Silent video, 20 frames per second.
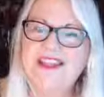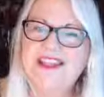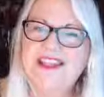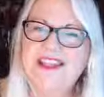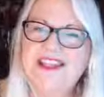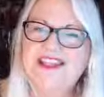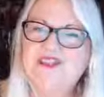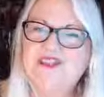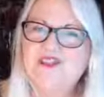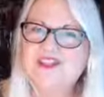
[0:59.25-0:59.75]

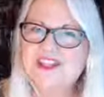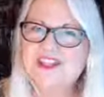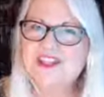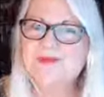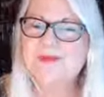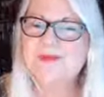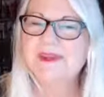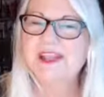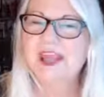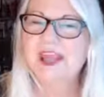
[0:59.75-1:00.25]
It's just
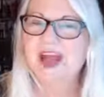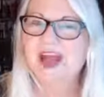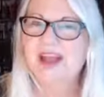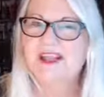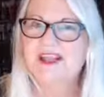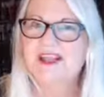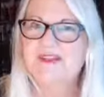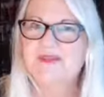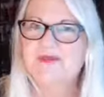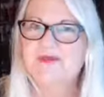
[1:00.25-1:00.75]

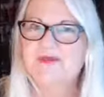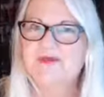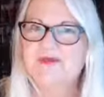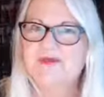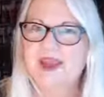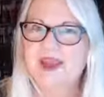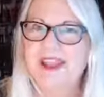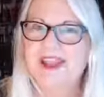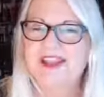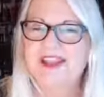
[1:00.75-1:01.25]
begun,
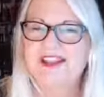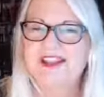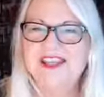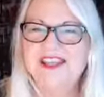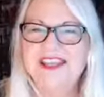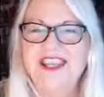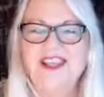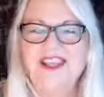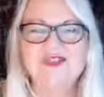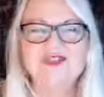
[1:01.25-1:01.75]
right?
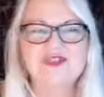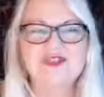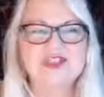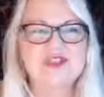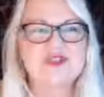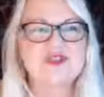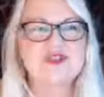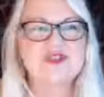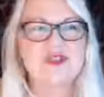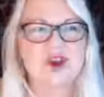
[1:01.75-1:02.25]
It's
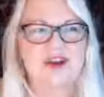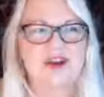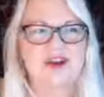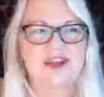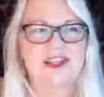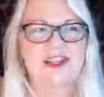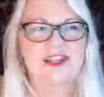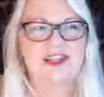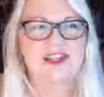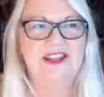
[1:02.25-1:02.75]
just
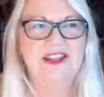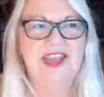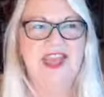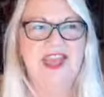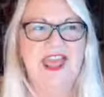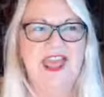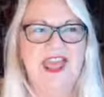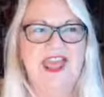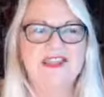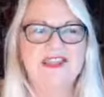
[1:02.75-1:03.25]
started.
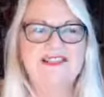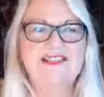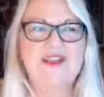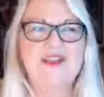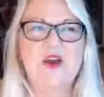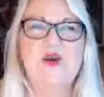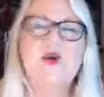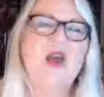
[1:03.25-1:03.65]
And so